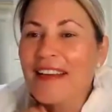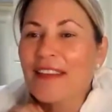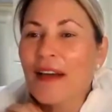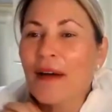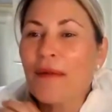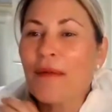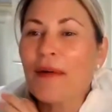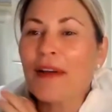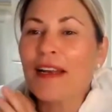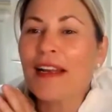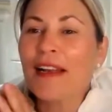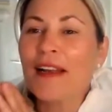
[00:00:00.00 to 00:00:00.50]
I
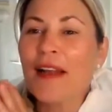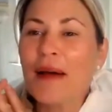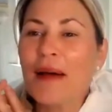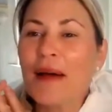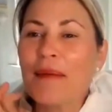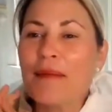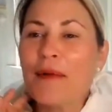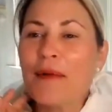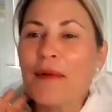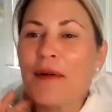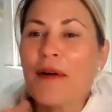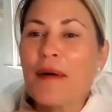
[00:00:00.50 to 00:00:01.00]
want to learn
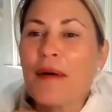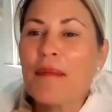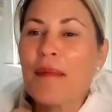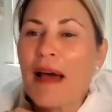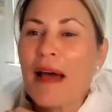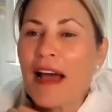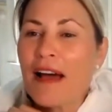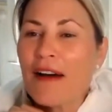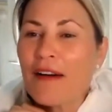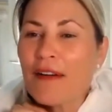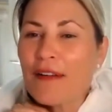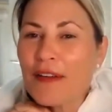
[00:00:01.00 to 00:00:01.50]
more
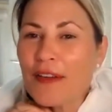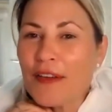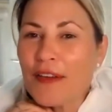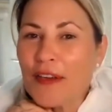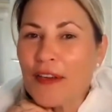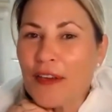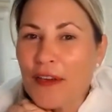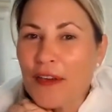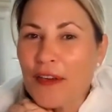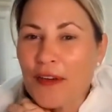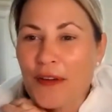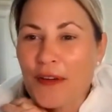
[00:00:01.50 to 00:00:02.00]
about
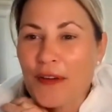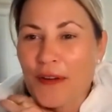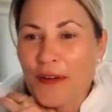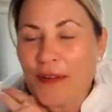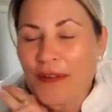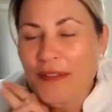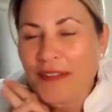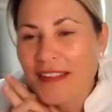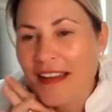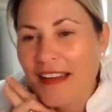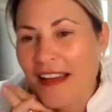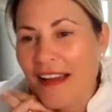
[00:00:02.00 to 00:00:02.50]
you.
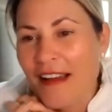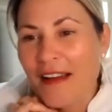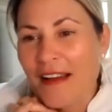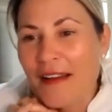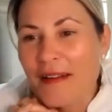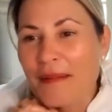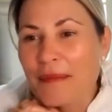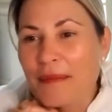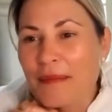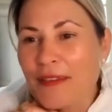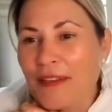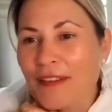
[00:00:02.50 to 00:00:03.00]

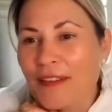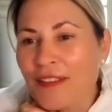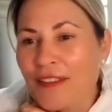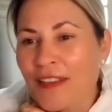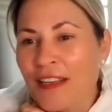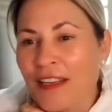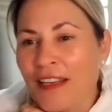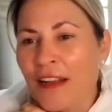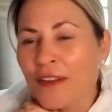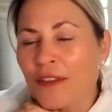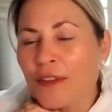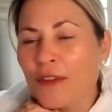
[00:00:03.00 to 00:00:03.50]
Talk
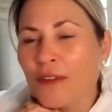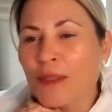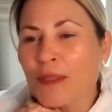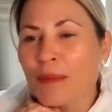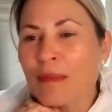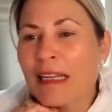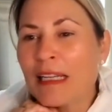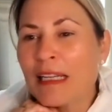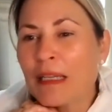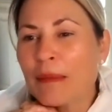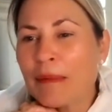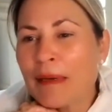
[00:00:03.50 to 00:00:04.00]
to
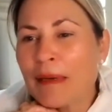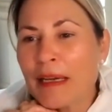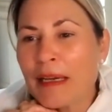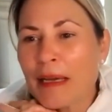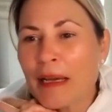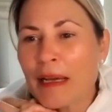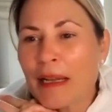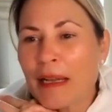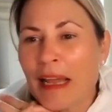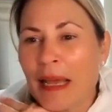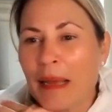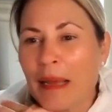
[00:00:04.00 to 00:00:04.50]
me a little bit
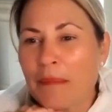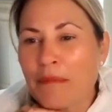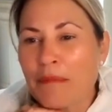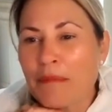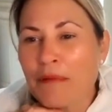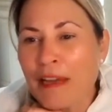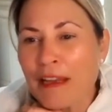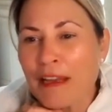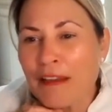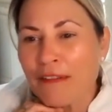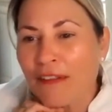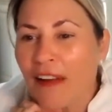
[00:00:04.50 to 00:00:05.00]
like
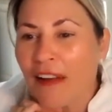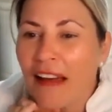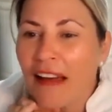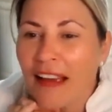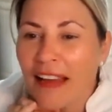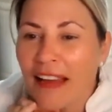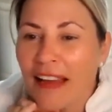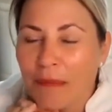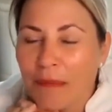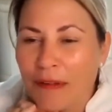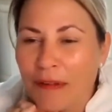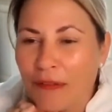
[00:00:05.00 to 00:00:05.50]

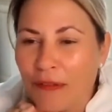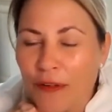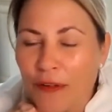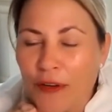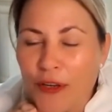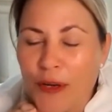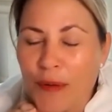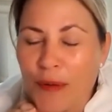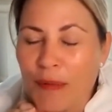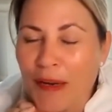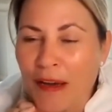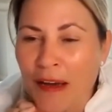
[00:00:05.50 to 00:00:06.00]
pre-flight, before
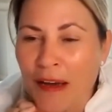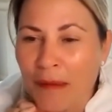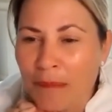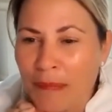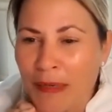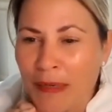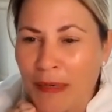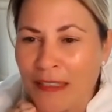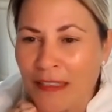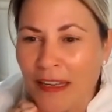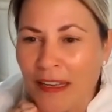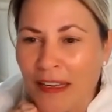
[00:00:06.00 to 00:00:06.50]
you
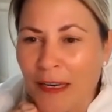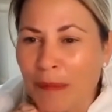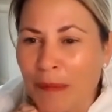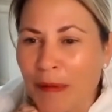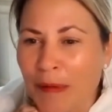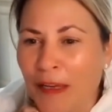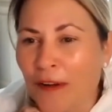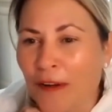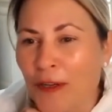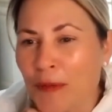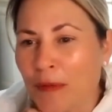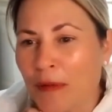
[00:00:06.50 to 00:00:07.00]
decided to be
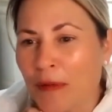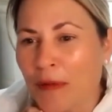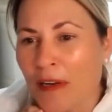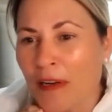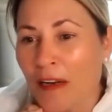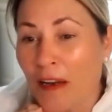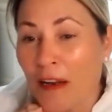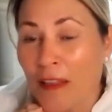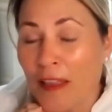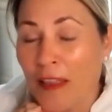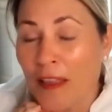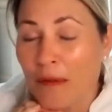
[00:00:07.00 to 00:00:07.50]
an entrepreneur. I
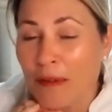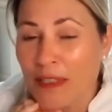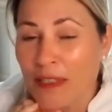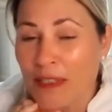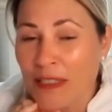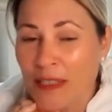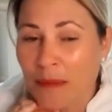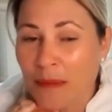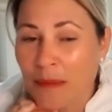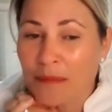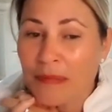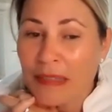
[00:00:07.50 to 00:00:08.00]
know there was
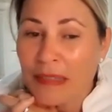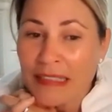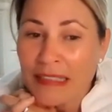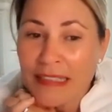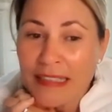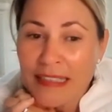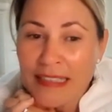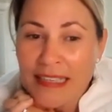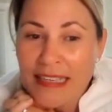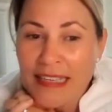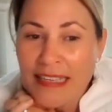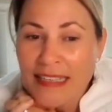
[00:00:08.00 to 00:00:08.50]
some
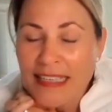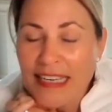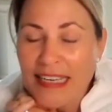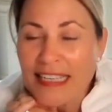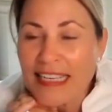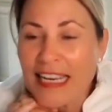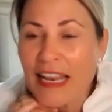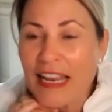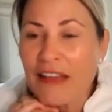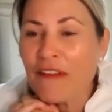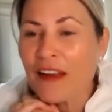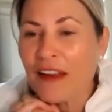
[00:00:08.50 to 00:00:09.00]

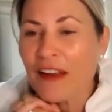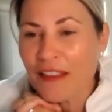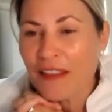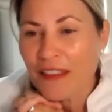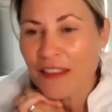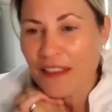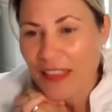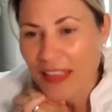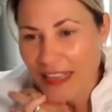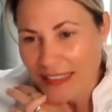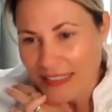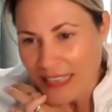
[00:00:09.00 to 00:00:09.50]
significant
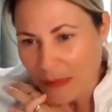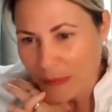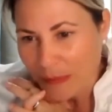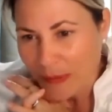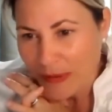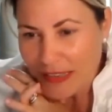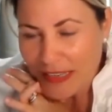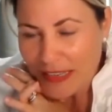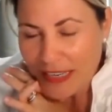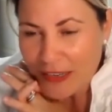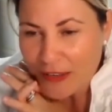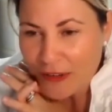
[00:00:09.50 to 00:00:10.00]
things
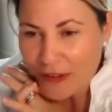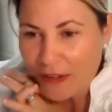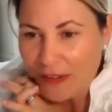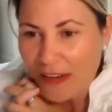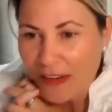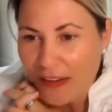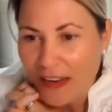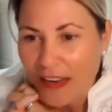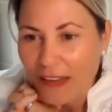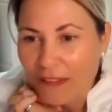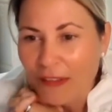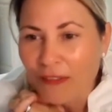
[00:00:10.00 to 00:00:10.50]
happened in your
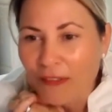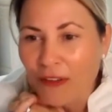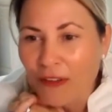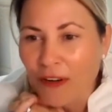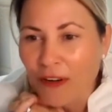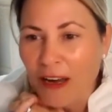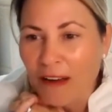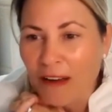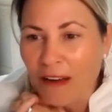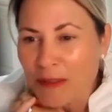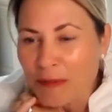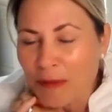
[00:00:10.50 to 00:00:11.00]
life. If you're
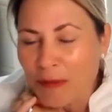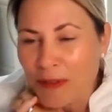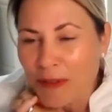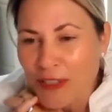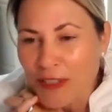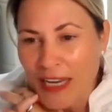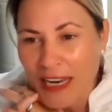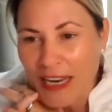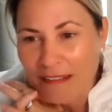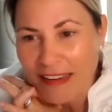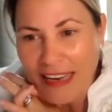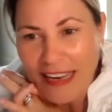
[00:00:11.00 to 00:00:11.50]
comfortable
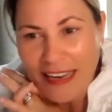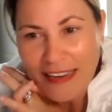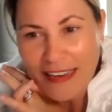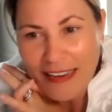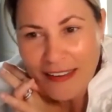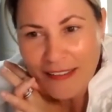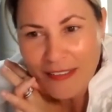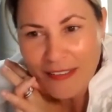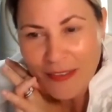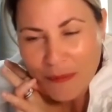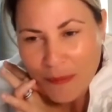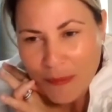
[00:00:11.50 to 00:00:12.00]
sharing any
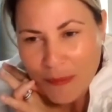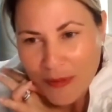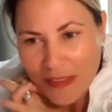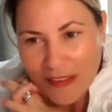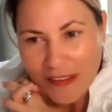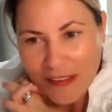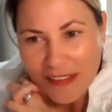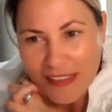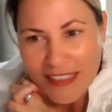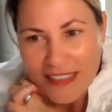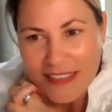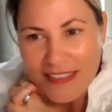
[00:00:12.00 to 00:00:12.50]
of them with
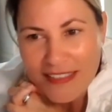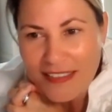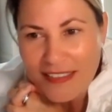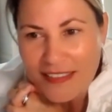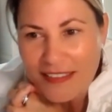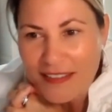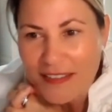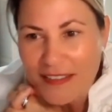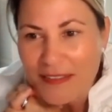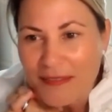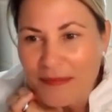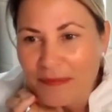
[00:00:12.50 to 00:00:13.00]
our
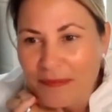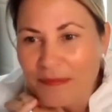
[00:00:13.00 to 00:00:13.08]
listeners.